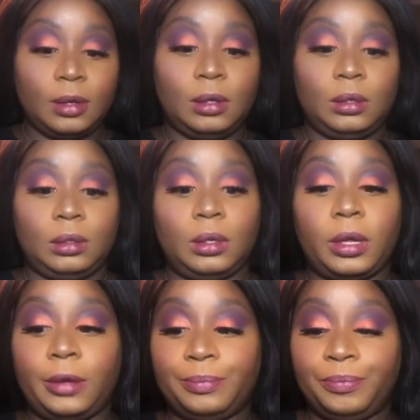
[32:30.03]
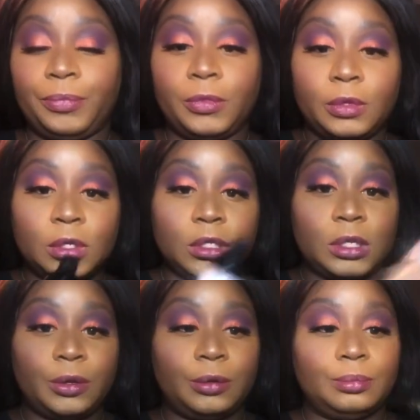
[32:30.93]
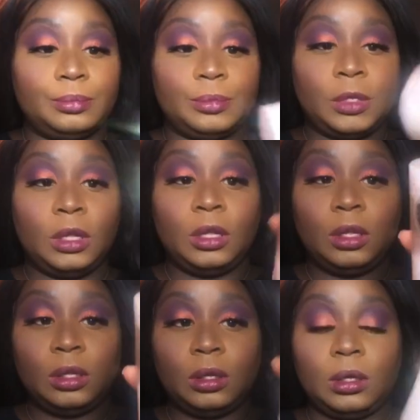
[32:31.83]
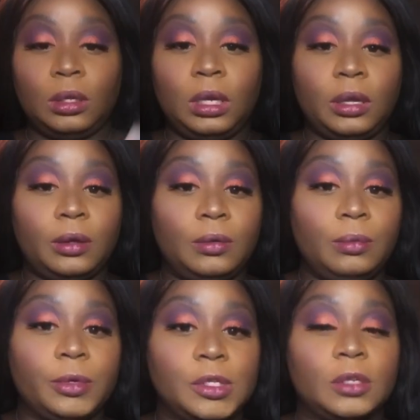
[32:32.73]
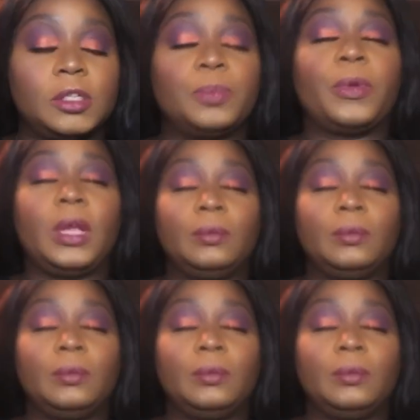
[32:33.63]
Okay, so now we're just gonna spray.